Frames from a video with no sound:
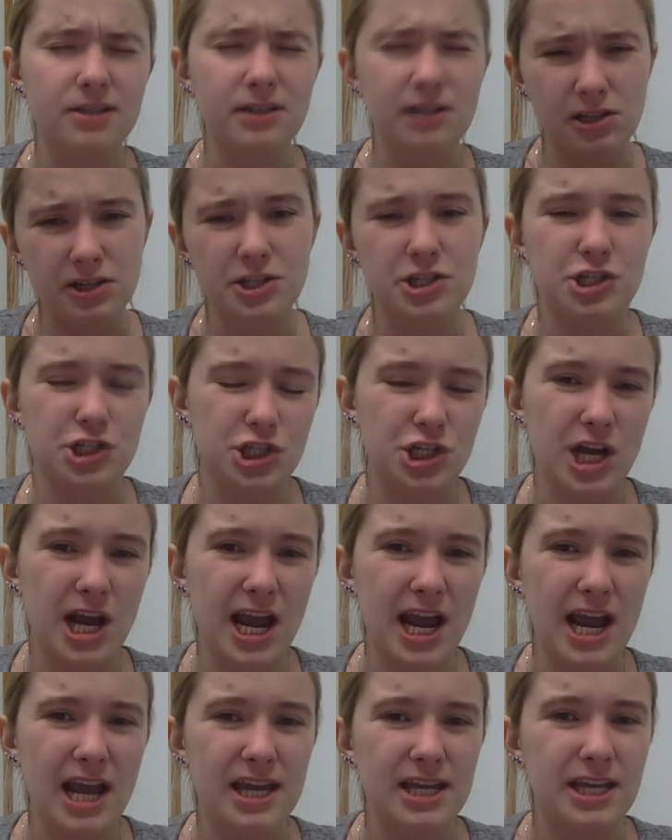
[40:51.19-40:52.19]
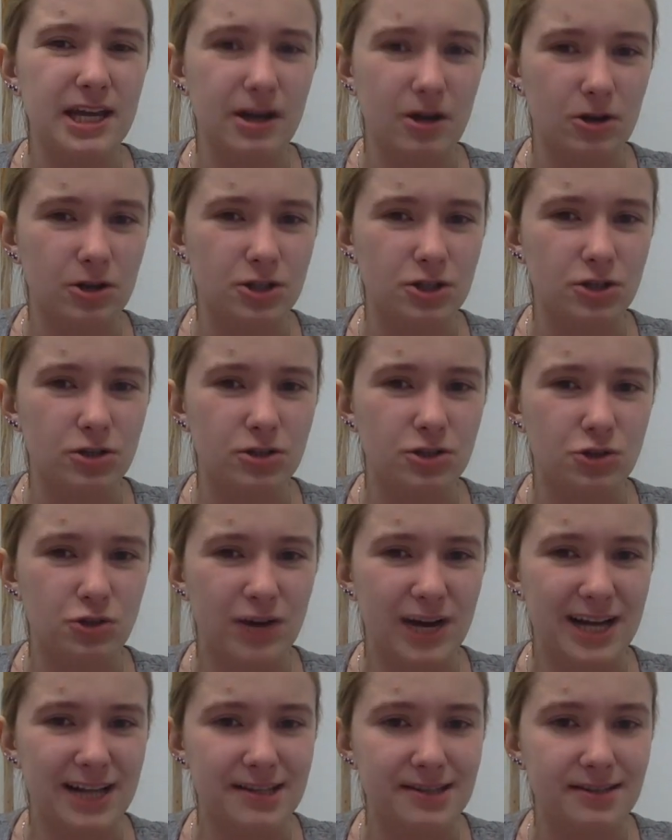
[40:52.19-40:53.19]
cliche character
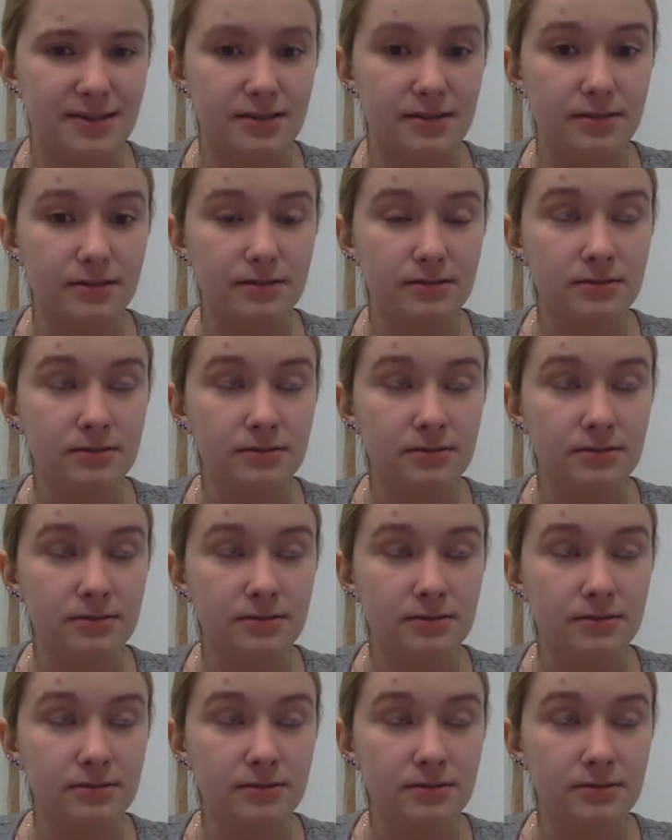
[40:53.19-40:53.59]
traits